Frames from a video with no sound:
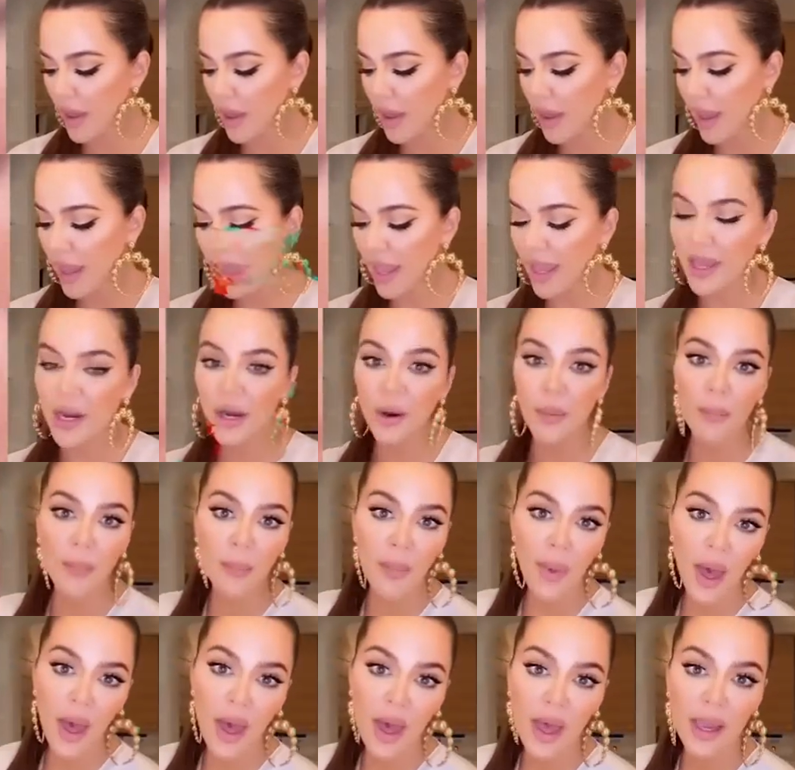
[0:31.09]
And
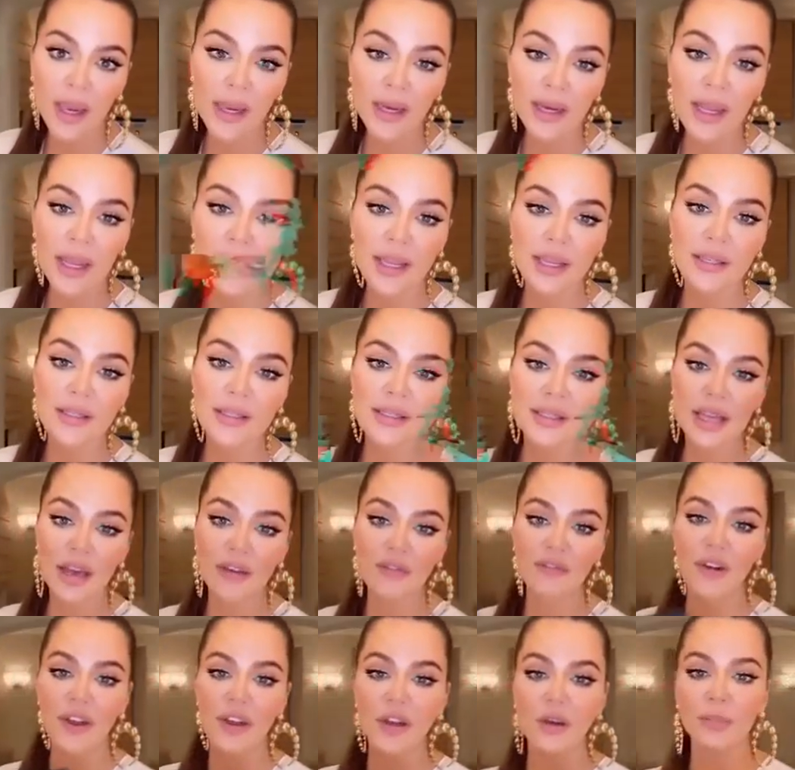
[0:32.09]
mine is
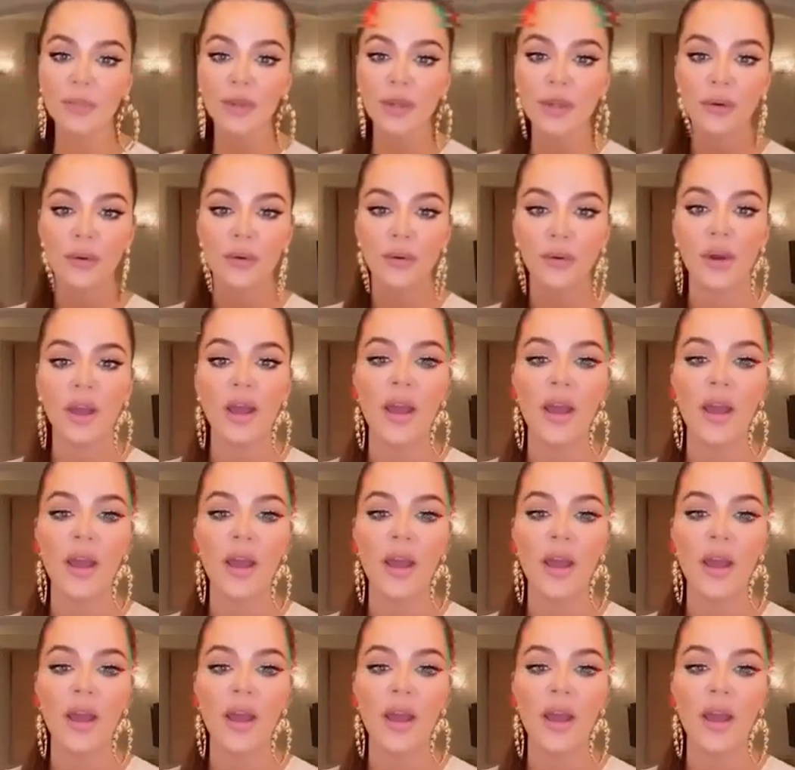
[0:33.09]
Sapphire Blue.